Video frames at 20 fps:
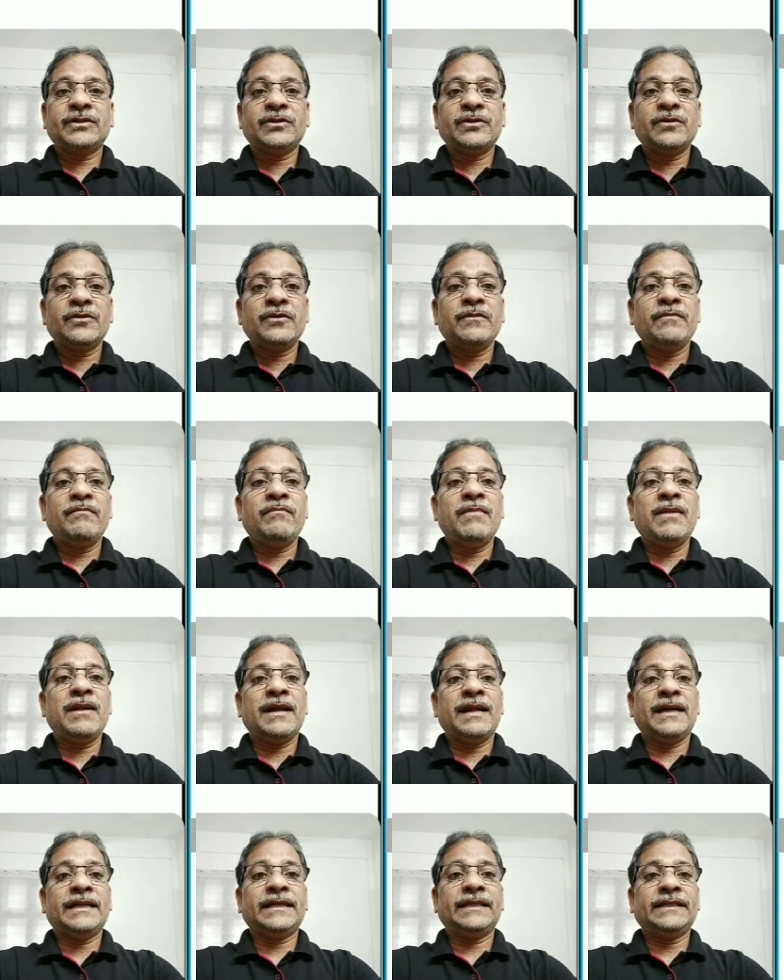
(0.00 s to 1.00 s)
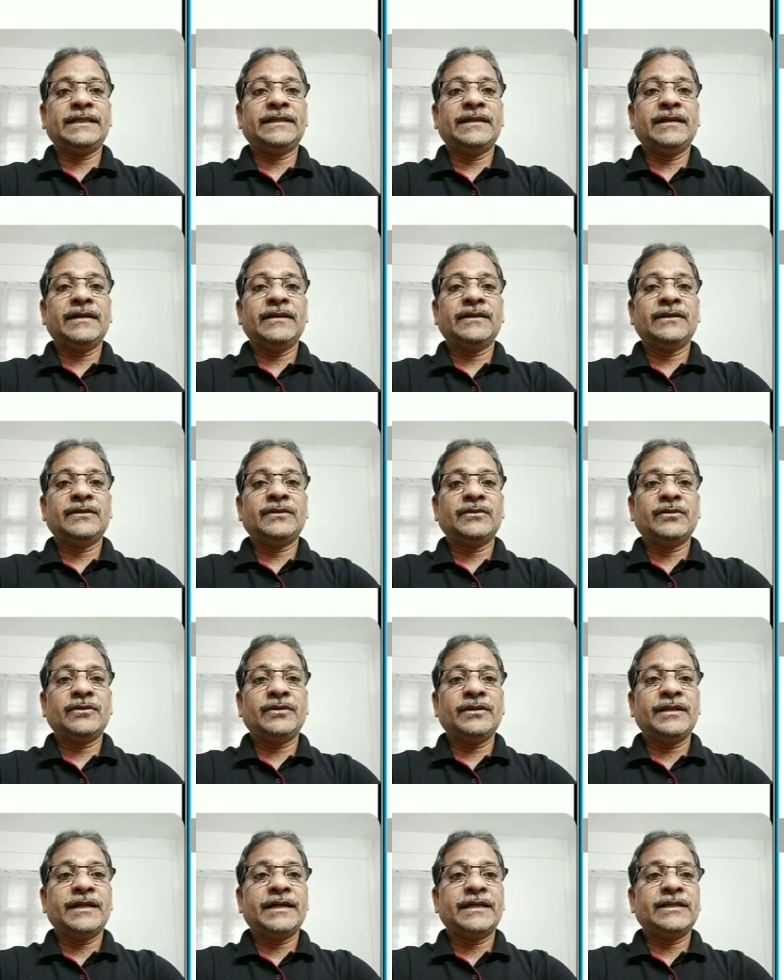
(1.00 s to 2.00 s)
through blood. So
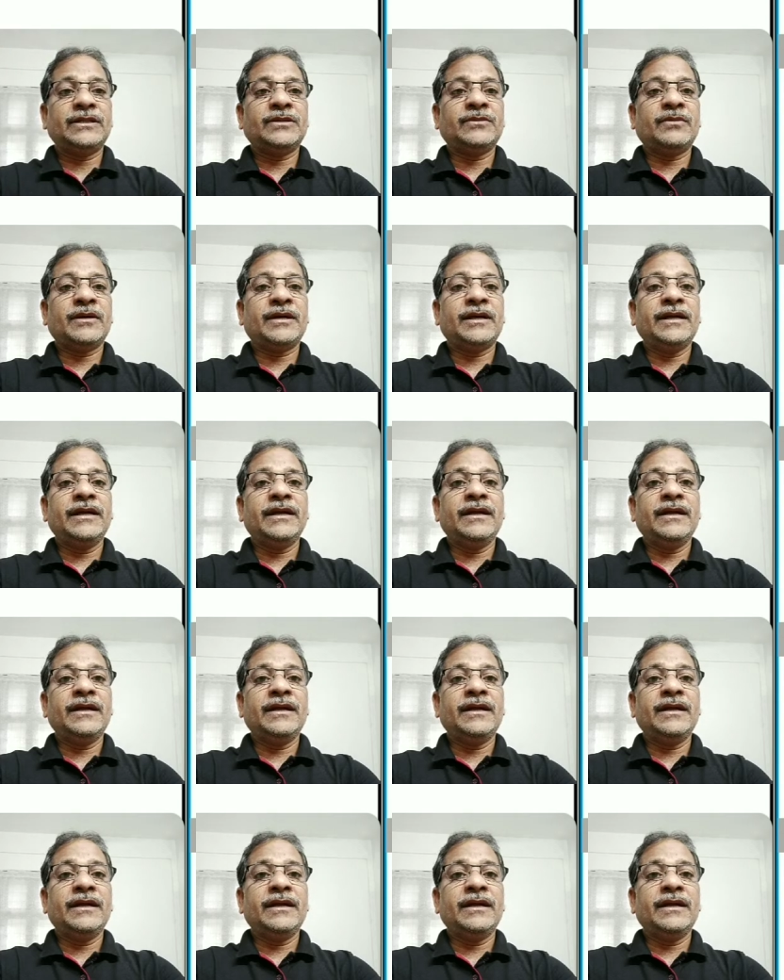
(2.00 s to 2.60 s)
that's why